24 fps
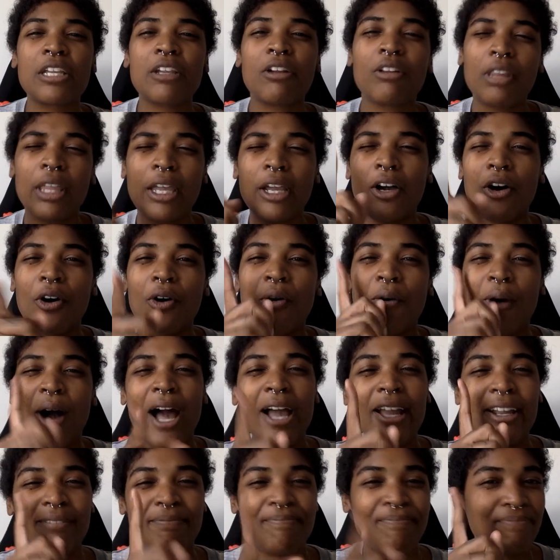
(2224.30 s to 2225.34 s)
you're like, oh,
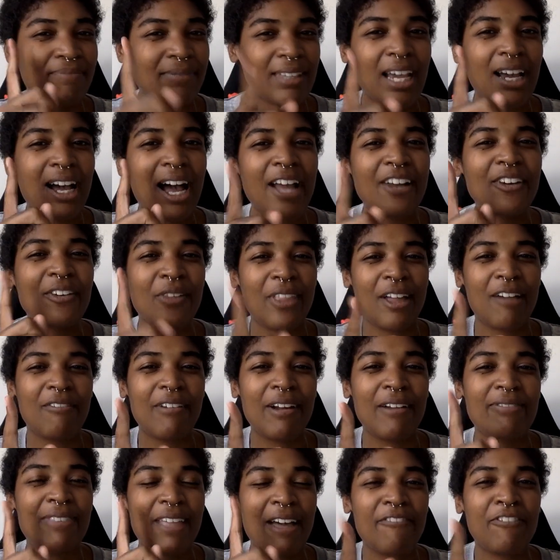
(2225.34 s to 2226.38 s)
I know
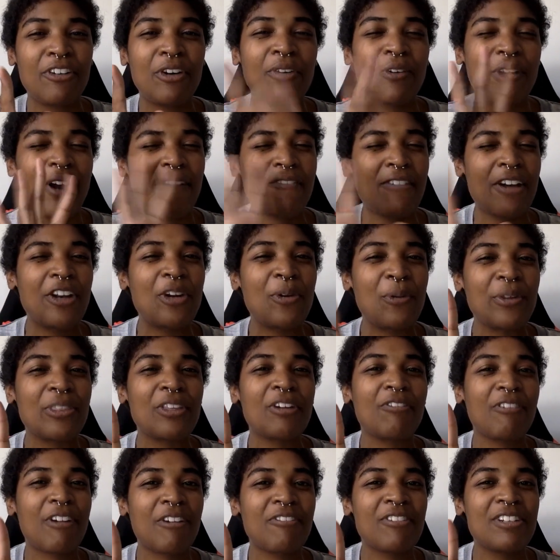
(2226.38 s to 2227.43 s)
that photograph. I know what they're
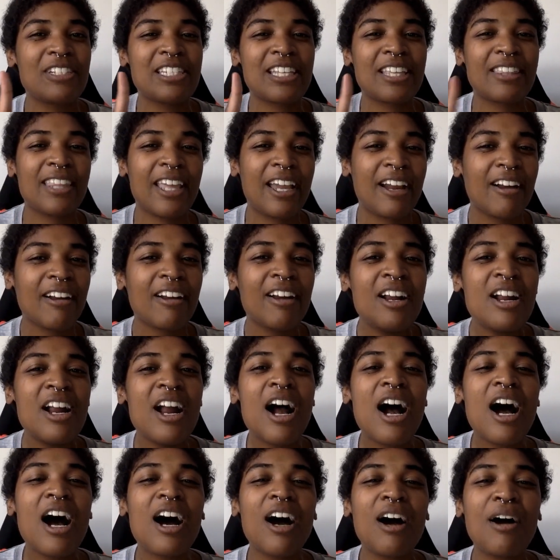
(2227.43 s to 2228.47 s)
referencing there.
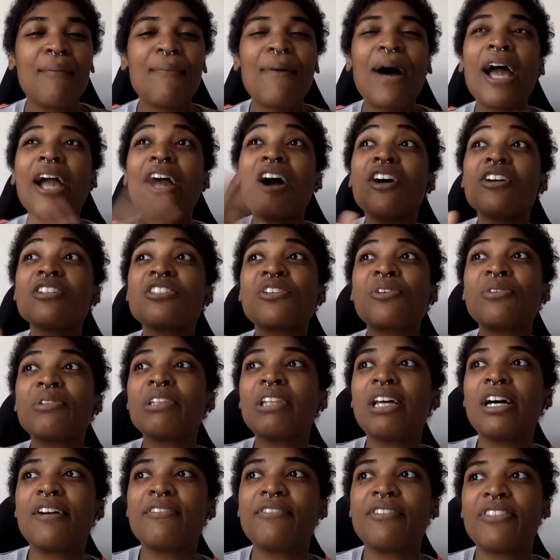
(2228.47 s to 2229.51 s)
I also
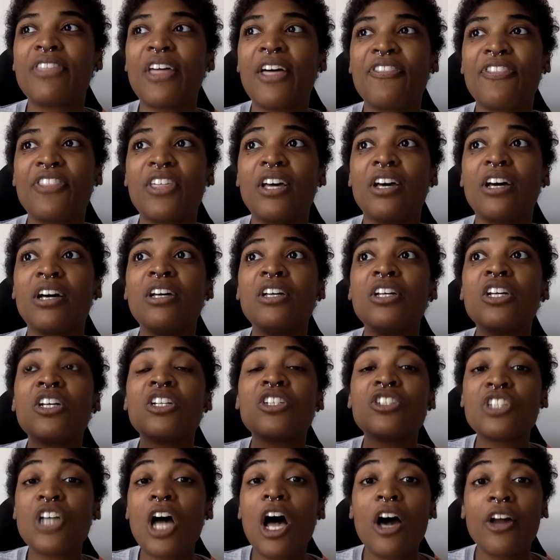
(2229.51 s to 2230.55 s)
loved that the
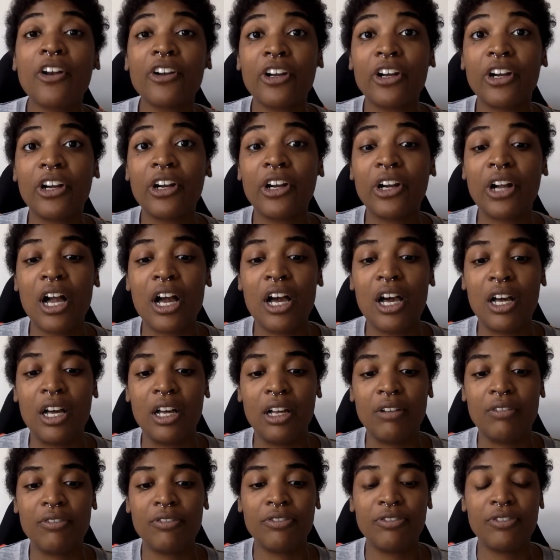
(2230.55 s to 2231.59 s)
daughter
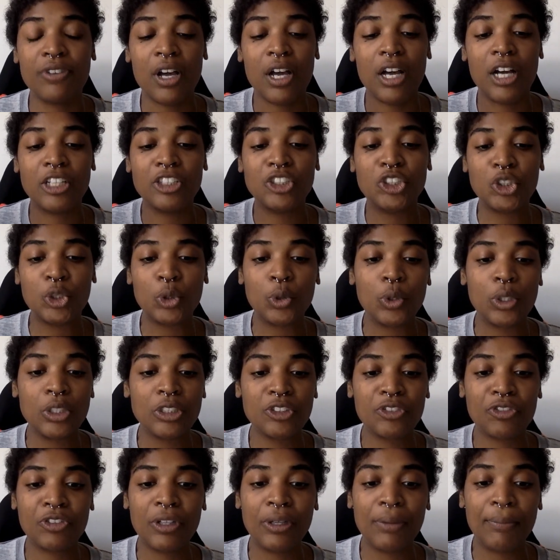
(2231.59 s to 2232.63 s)
of George
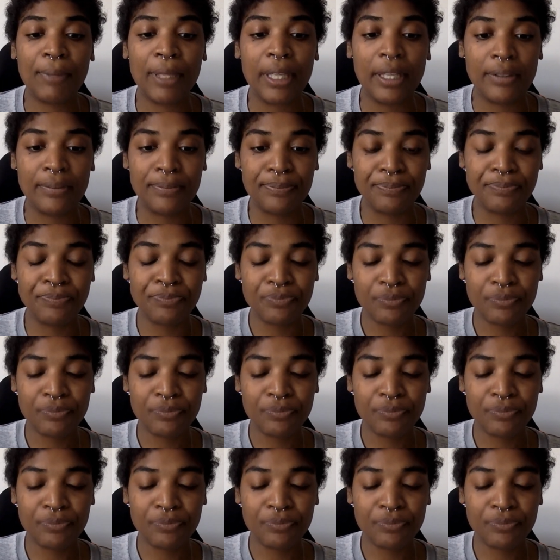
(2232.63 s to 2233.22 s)
Freeman